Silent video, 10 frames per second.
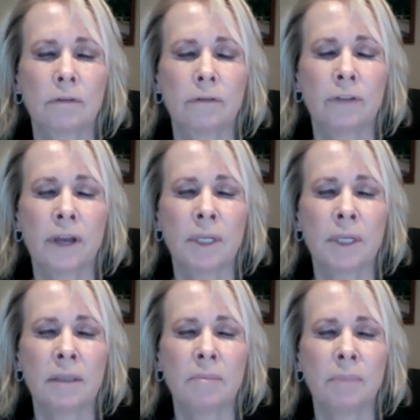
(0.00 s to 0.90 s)

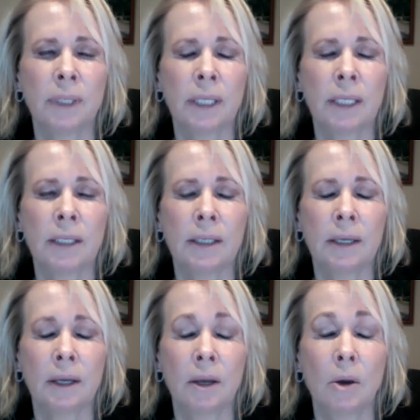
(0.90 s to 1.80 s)
feminine
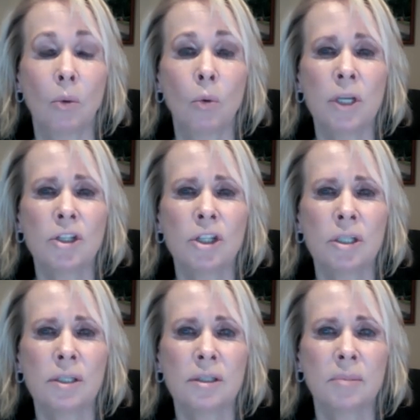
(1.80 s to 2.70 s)
being
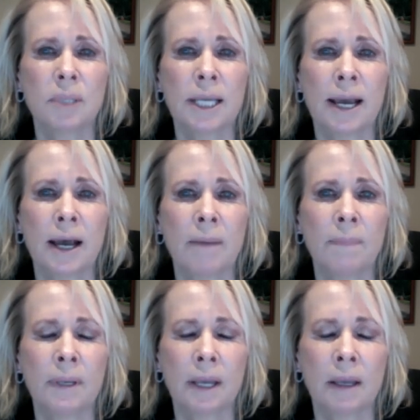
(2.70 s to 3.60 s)
wishes to be
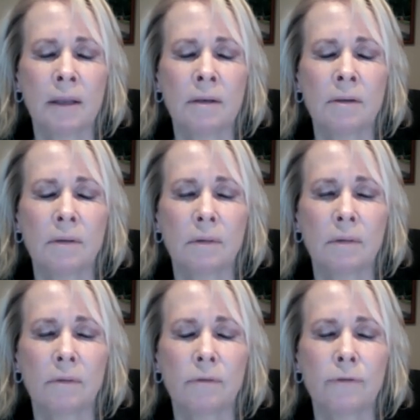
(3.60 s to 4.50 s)
happy and
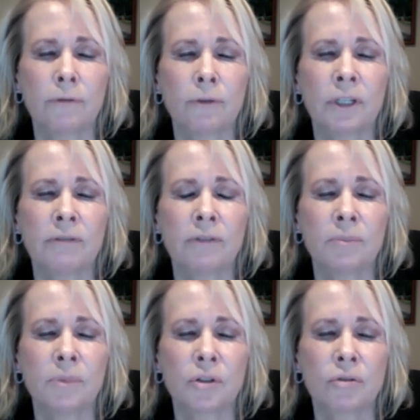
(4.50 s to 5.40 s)
free
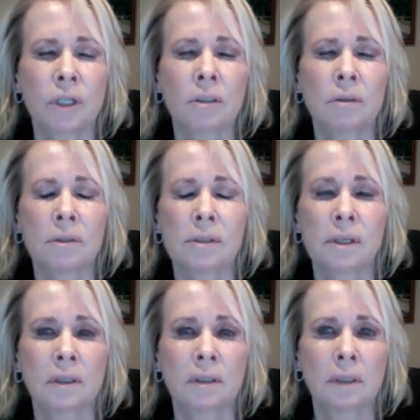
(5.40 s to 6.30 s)
from struggles,
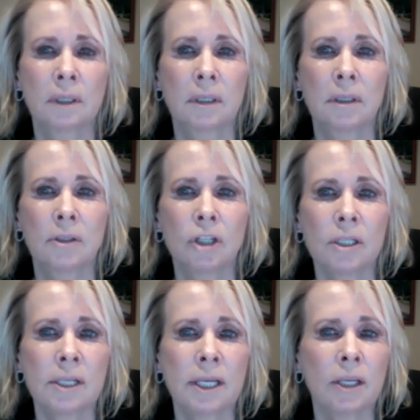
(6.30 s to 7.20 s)

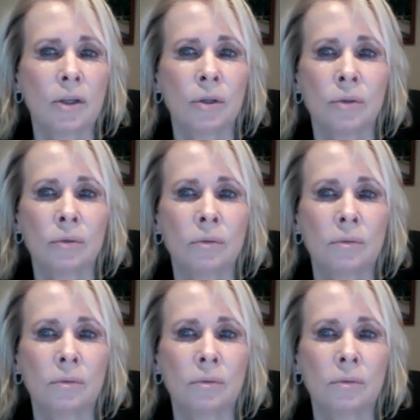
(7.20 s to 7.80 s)
just like you,